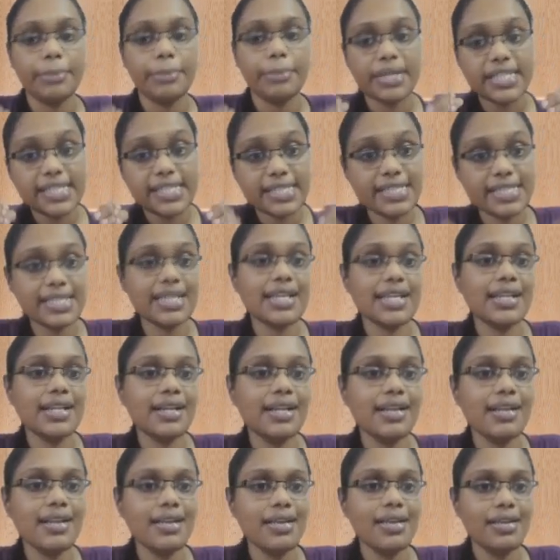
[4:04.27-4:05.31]
But
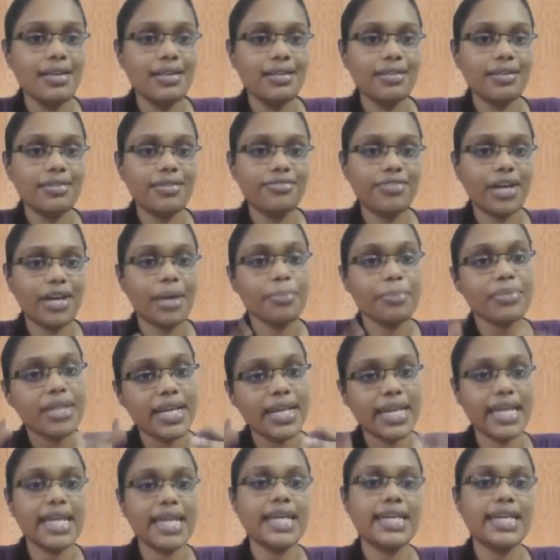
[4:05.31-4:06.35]
still, from
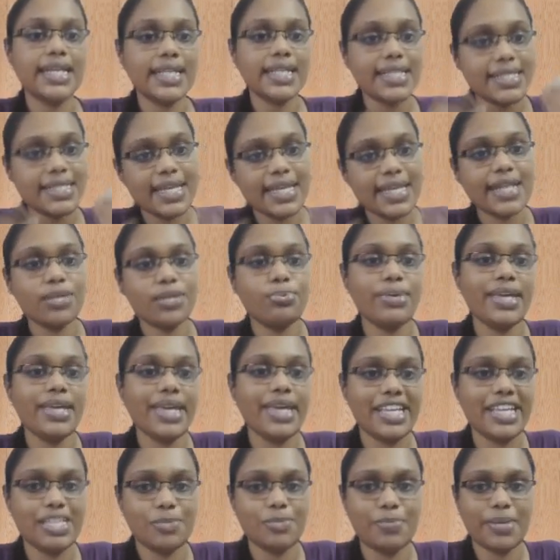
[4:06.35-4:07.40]
the details that
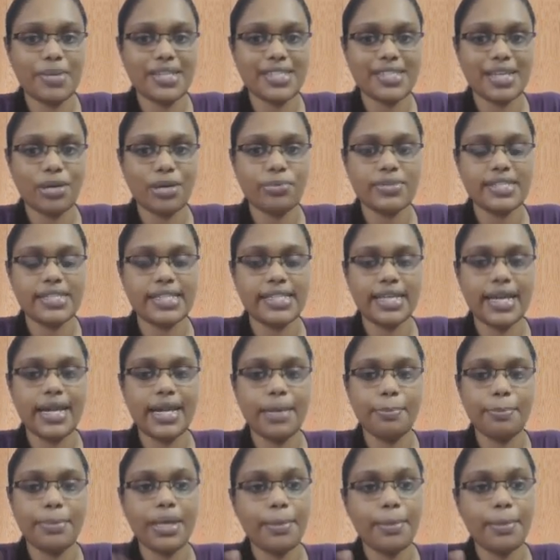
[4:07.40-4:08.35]
we express outside,